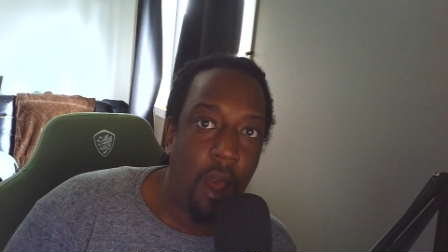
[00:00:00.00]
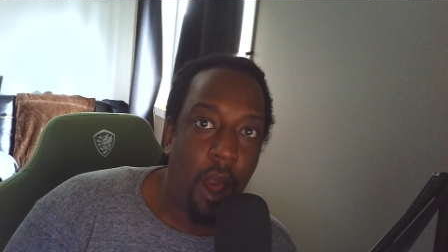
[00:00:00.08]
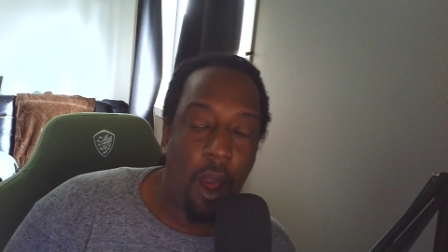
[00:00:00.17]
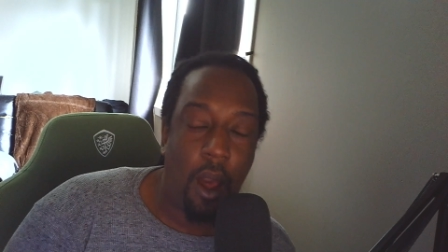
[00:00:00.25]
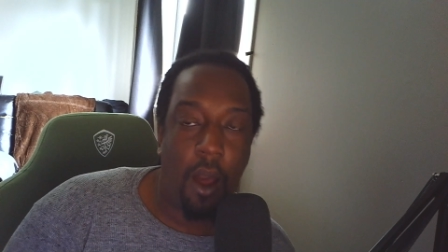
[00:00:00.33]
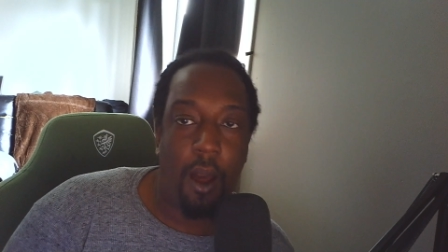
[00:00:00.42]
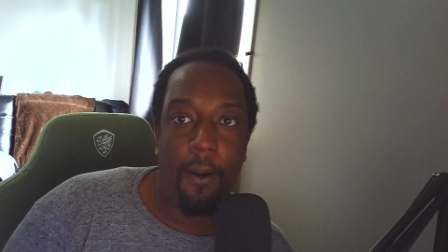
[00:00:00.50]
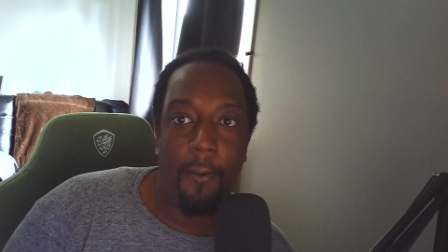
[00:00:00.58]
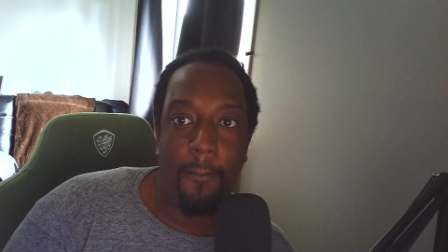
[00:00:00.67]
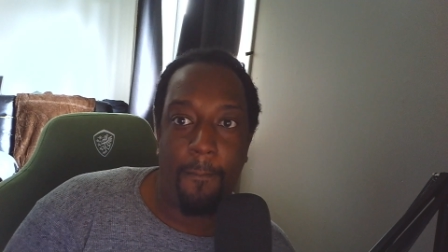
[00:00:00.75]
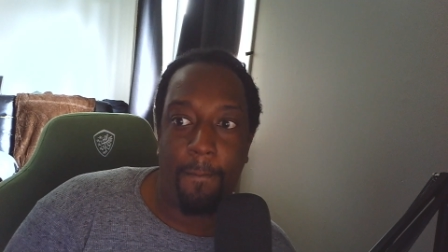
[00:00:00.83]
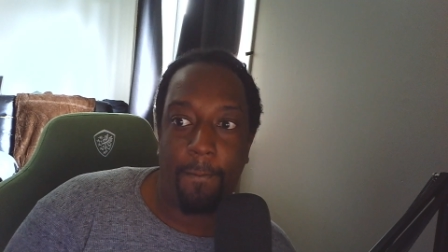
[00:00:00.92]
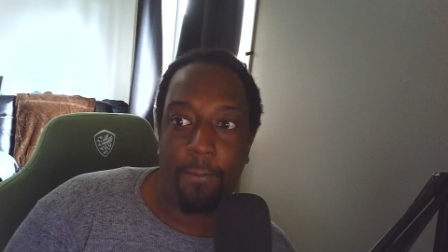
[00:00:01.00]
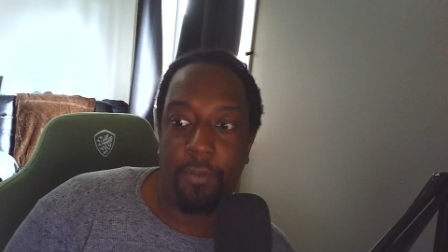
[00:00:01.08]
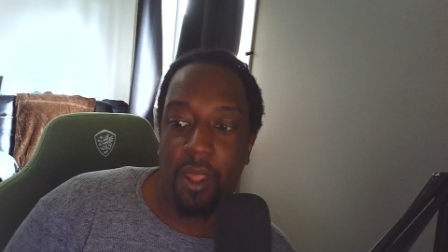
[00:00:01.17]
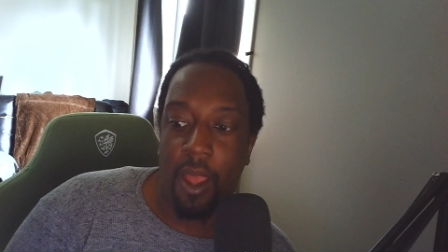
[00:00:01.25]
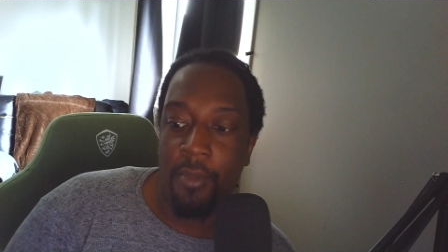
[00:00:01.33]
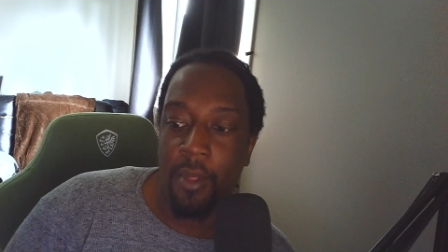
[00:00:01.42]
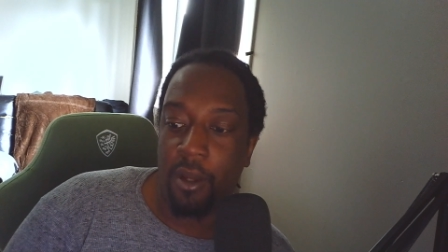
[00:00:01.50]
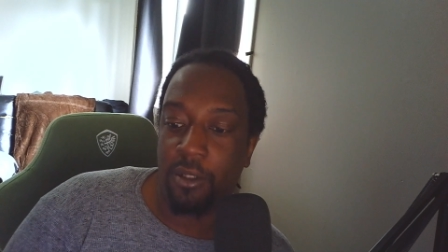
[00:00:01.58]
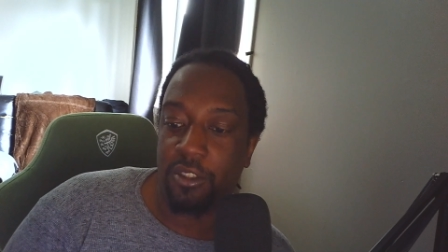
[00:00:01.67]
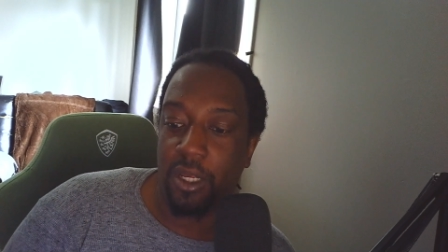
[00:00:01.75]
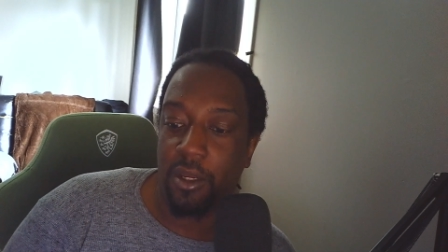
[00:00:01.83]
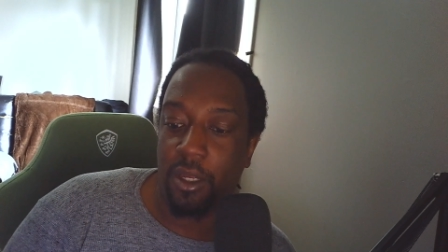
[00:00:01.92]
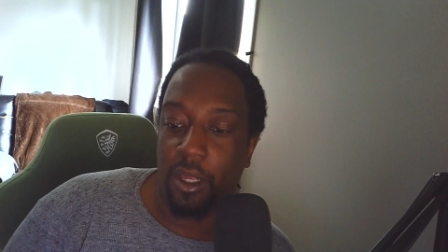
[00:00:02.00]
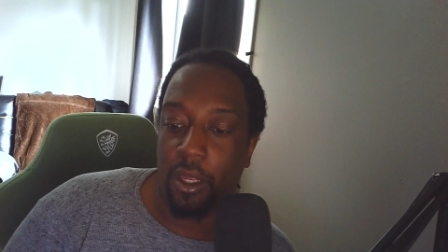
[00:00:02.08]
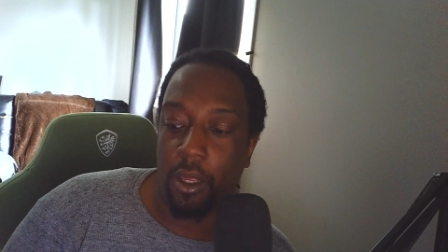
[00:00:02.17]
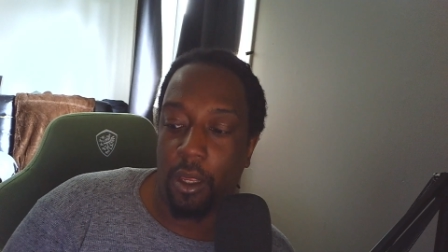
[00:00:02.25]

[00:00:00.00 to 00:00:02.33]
Um, I'm not going to say